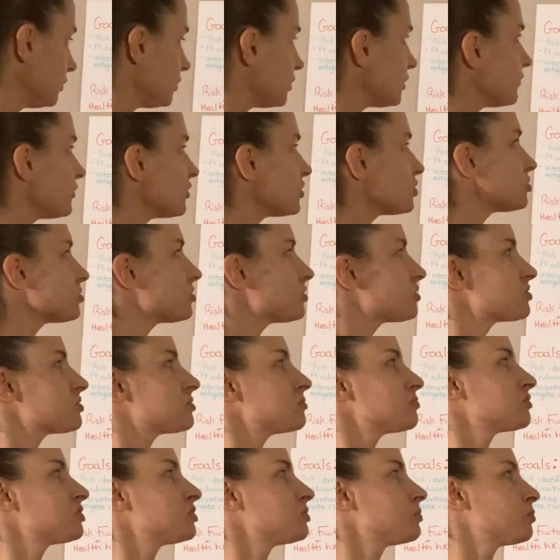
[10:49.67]
living children,
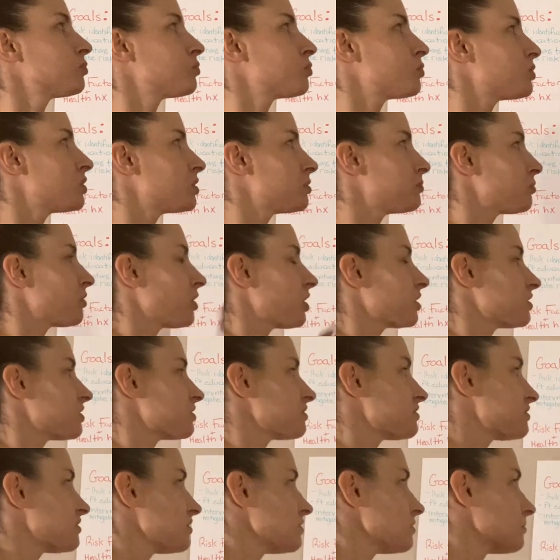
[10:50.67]
but they're 1
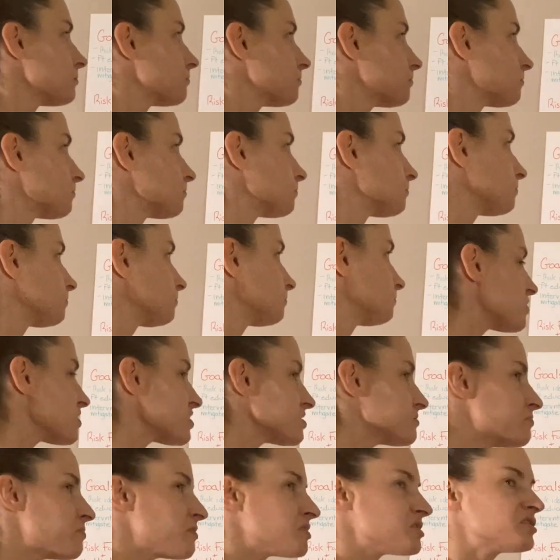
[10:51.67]
pregnancy.
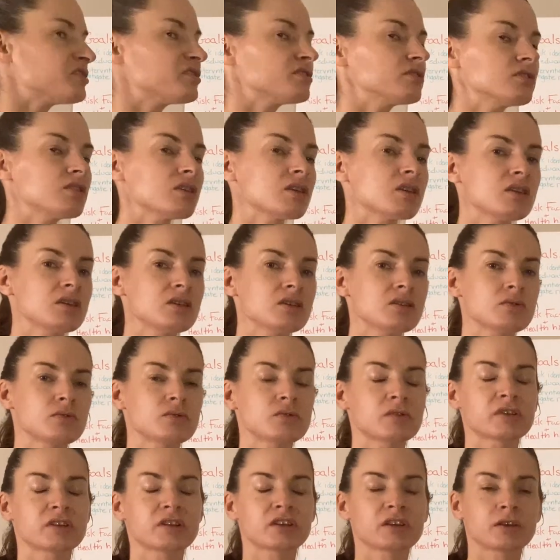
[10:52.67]
That's basically it
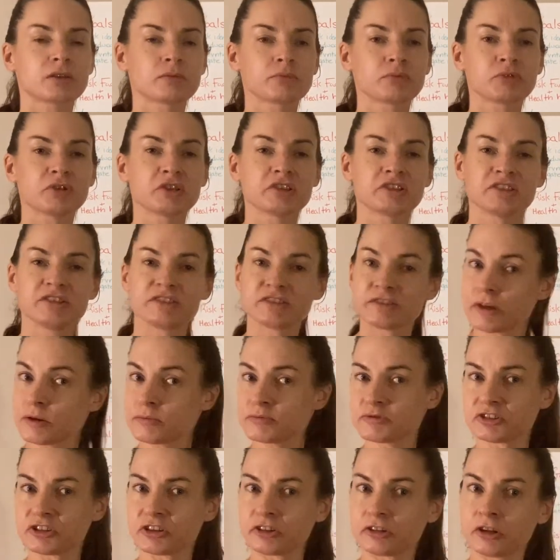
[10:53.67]
on
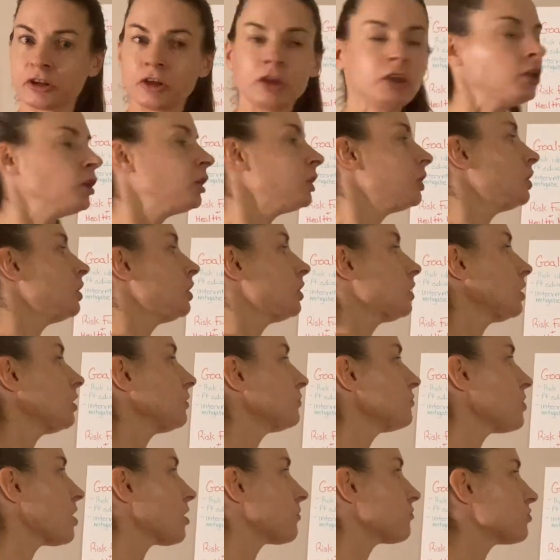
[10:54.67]
preconception. If
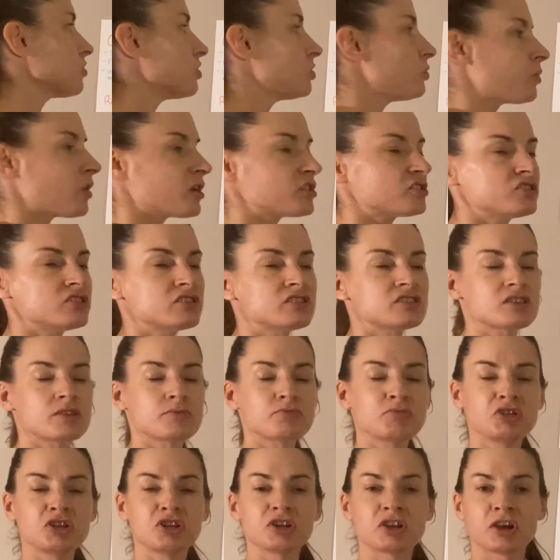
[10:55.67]
you have any questions,
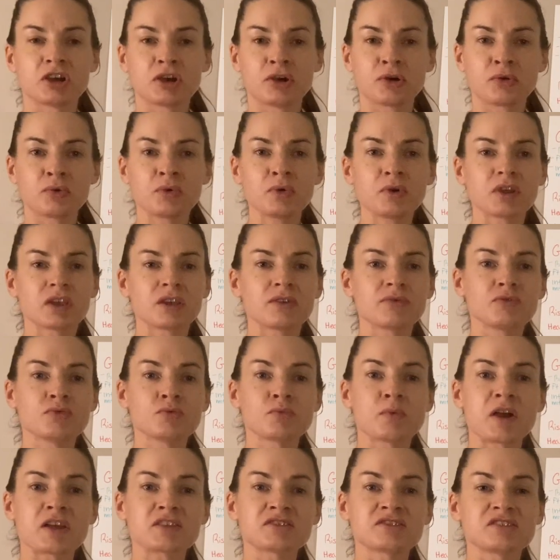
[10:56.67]
let me know. If you
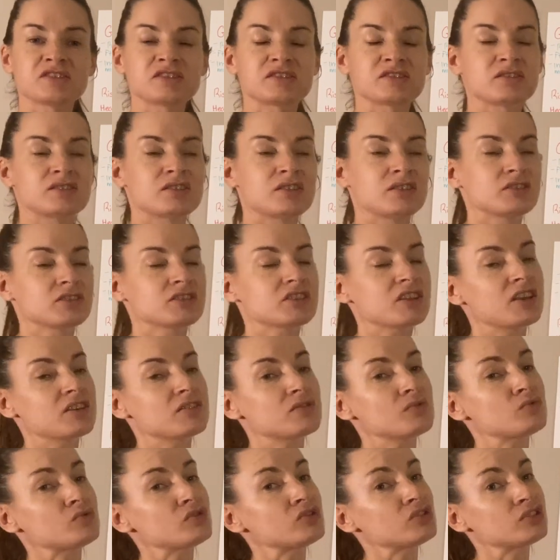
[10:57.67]
watched this long, thank
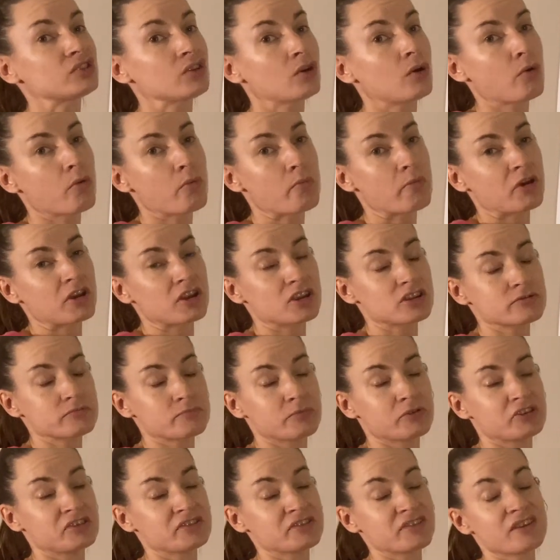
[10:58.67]
you so much.
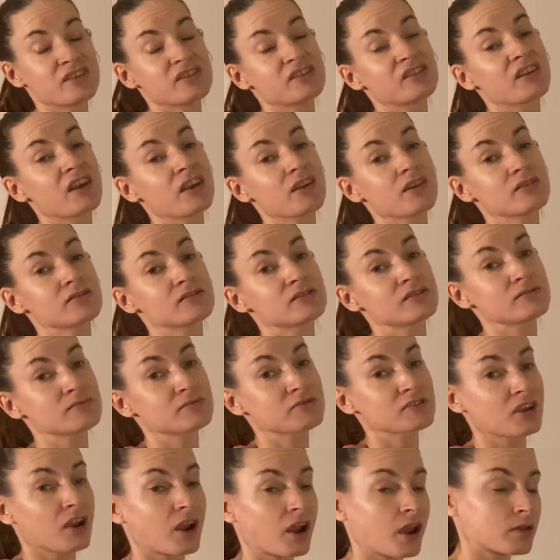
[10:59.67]
Please hit like and
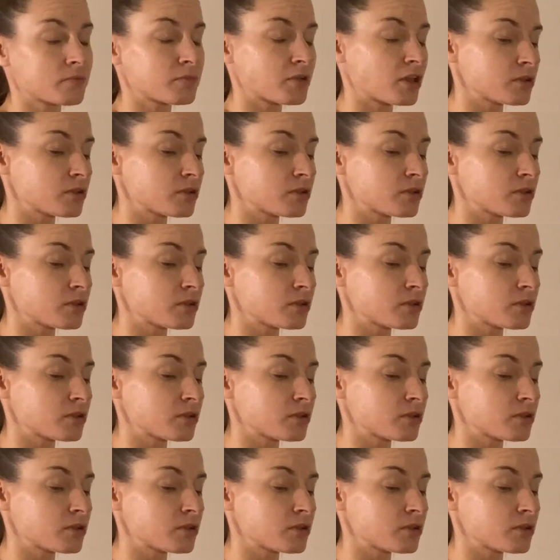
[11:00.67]
subscribe. I